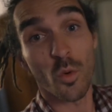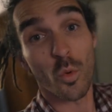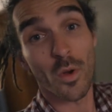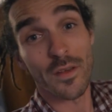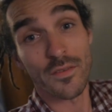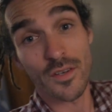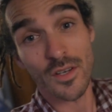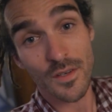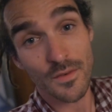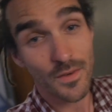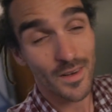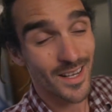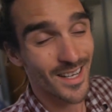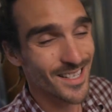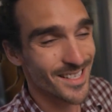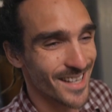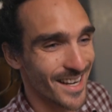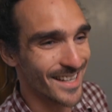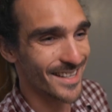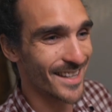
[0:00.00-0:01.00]
We've just
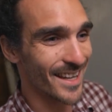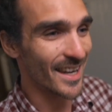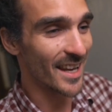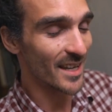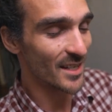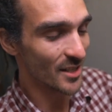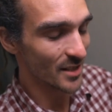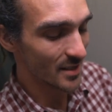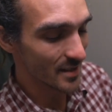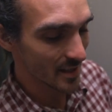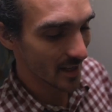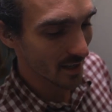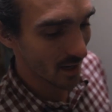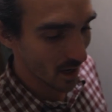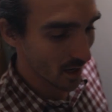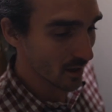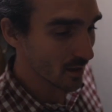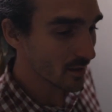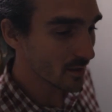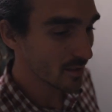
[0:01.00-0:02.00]
finished a delicious
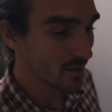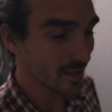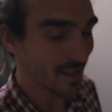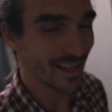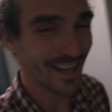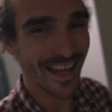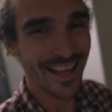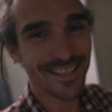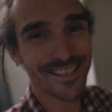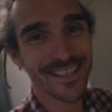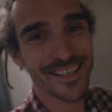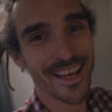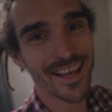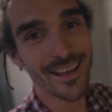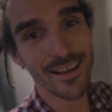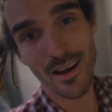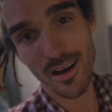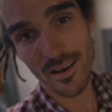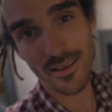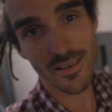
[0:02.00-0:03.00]
dinner. Again
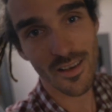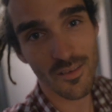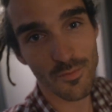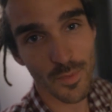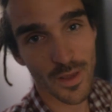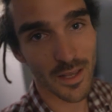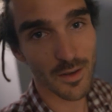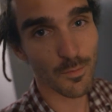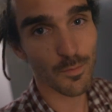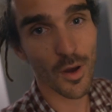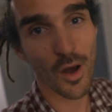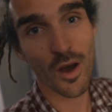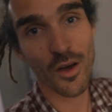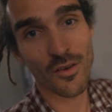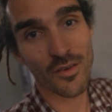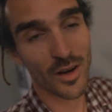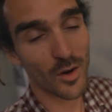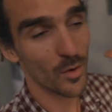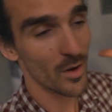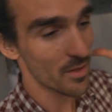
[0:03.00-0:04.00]
today, guys, I've been
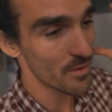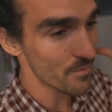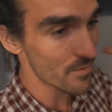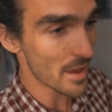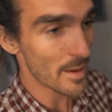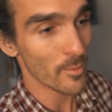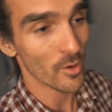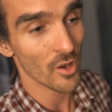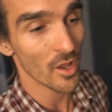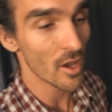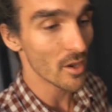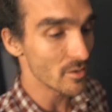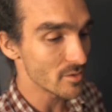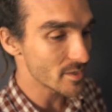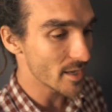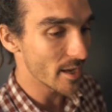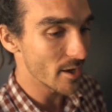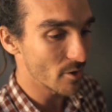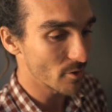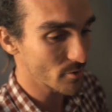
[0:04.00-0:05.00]
partnering with Fairmont
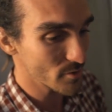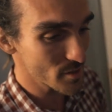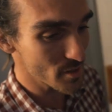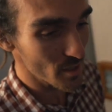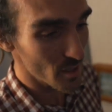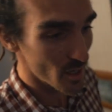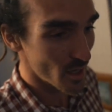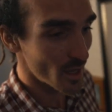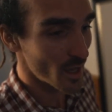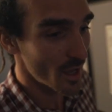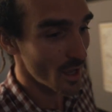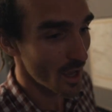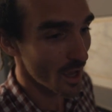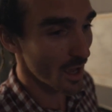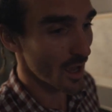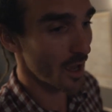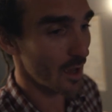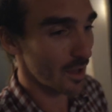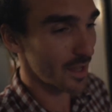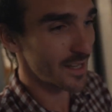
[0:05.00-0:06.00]
Hotels.
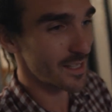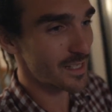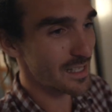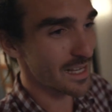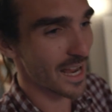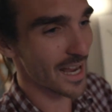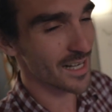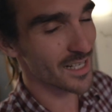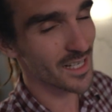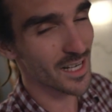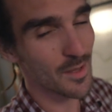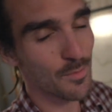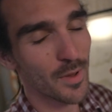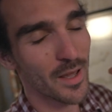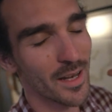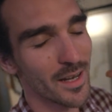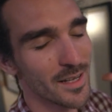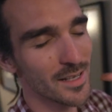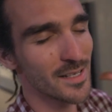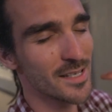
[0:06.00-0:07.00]
It's actually
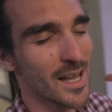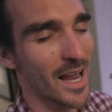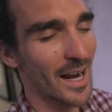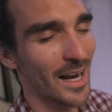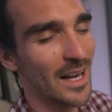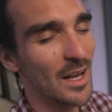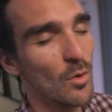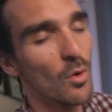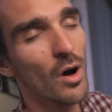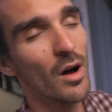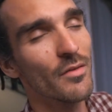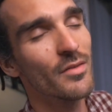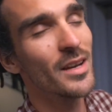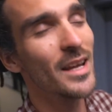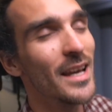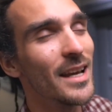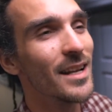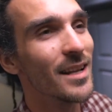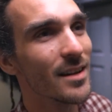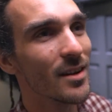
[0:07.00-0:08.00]
been exactly what I've
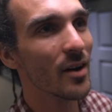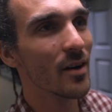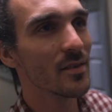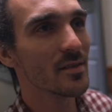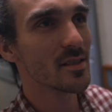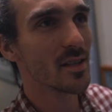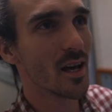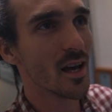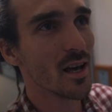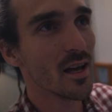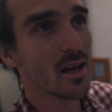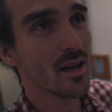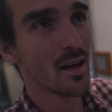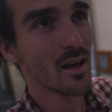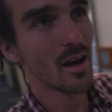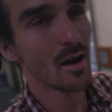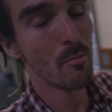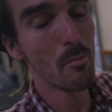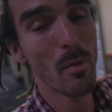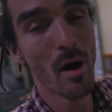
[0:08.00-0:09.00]
needed after
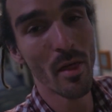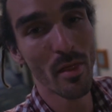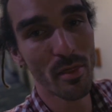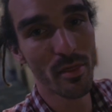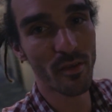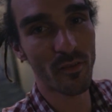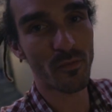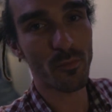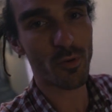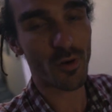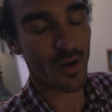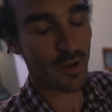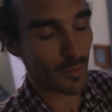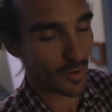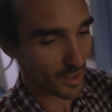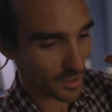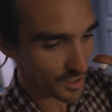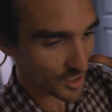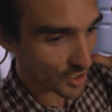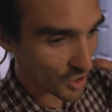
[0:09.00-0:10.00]
a month of pretty
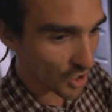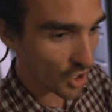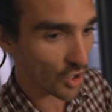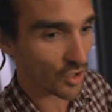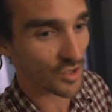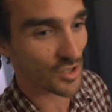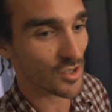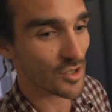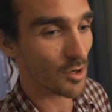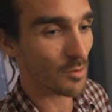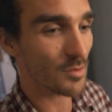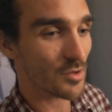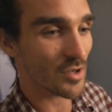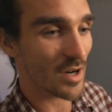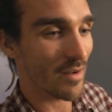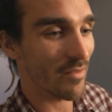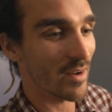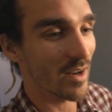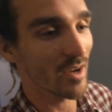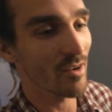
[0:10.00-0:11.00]
much non-stop
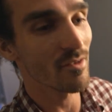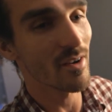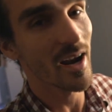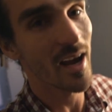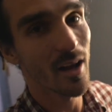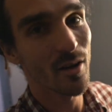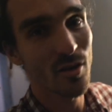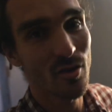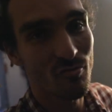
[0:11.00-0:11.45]
traveling around